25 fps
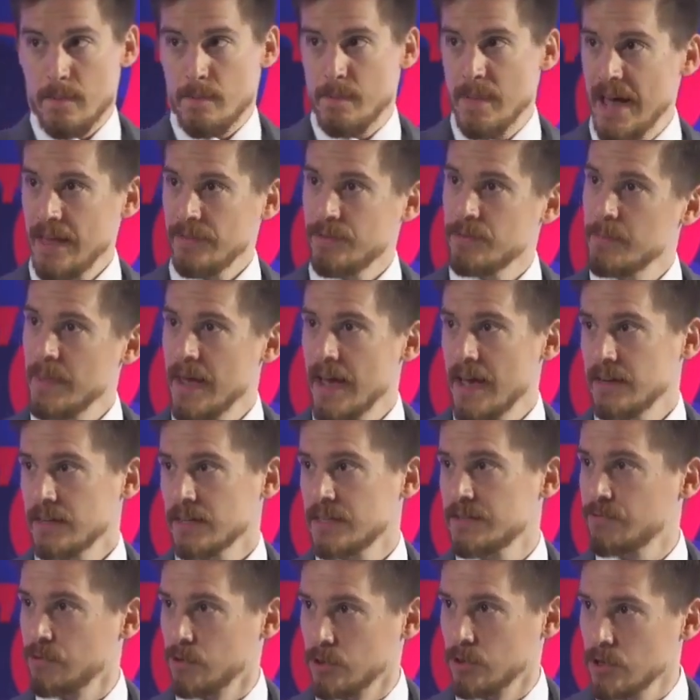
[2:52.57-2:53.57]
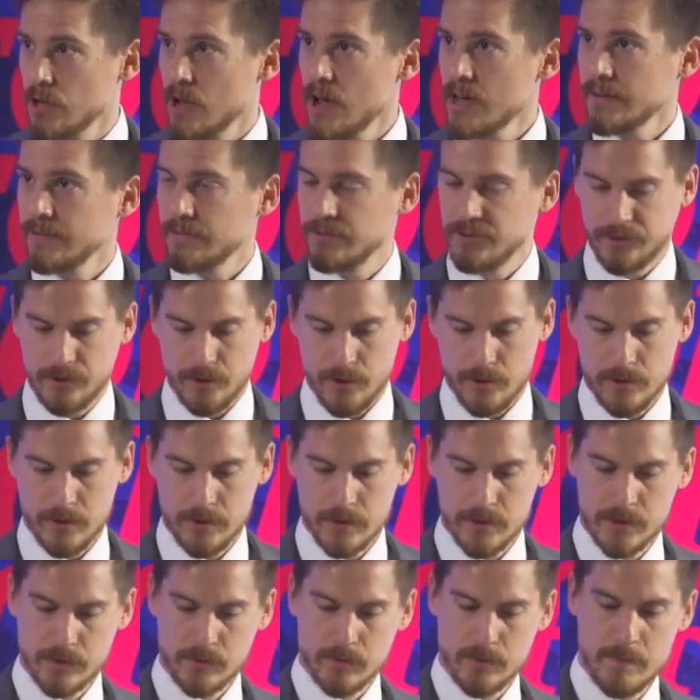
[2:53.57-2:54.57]
mathematics for a lot of
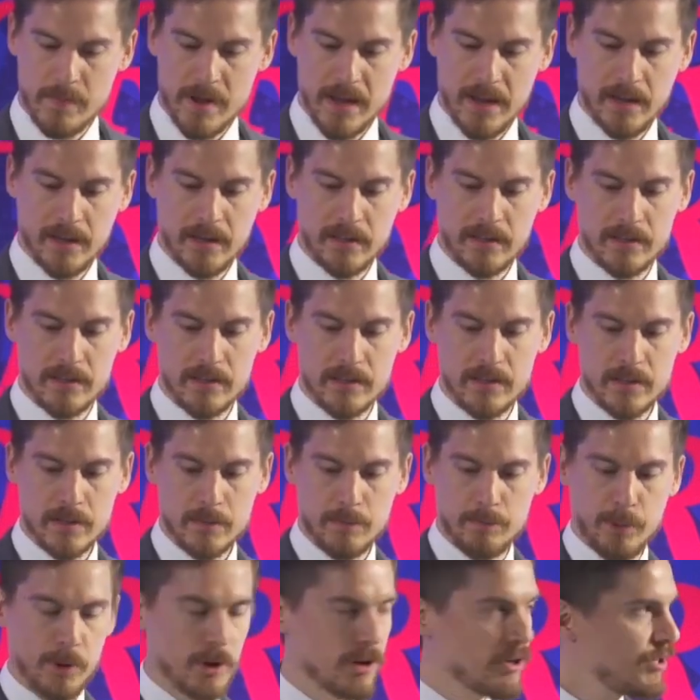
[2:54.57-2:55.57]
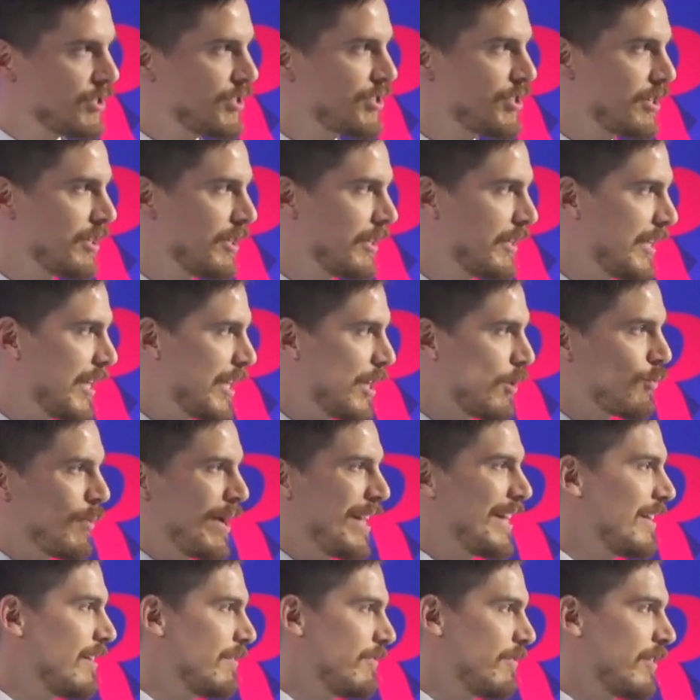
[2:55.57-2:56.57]
students remains personally
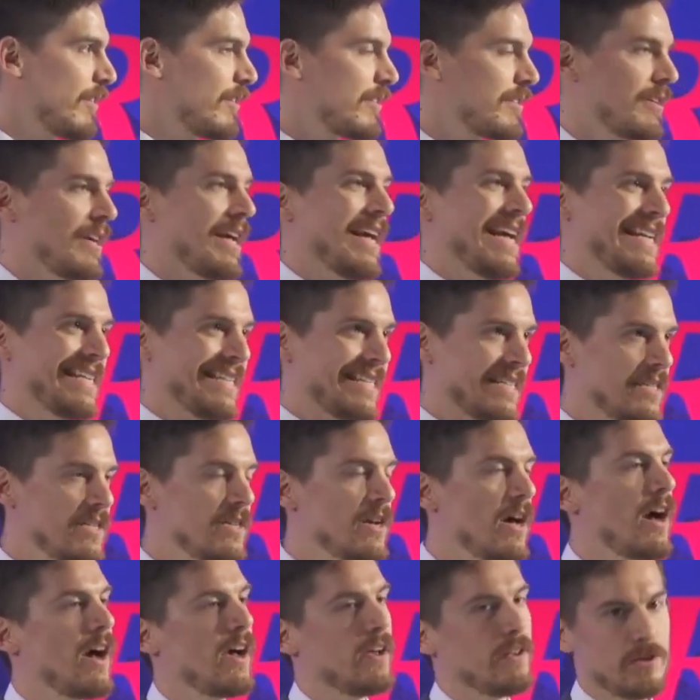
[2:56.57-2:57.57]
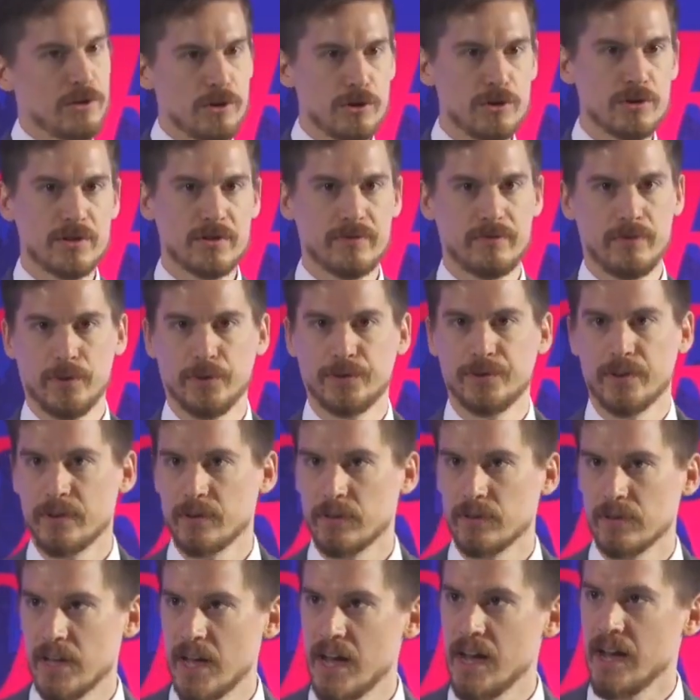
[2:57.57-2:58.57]
irrelevant and not useful to
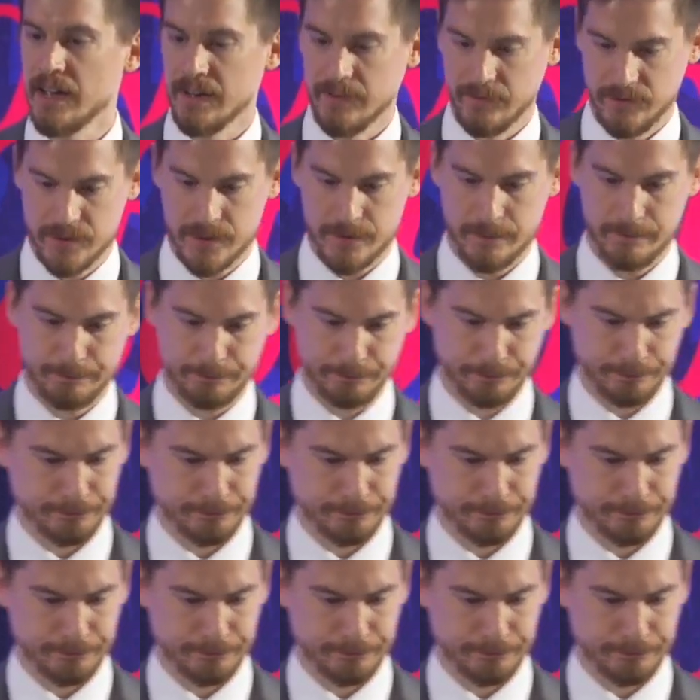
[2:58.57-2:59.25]
their lives.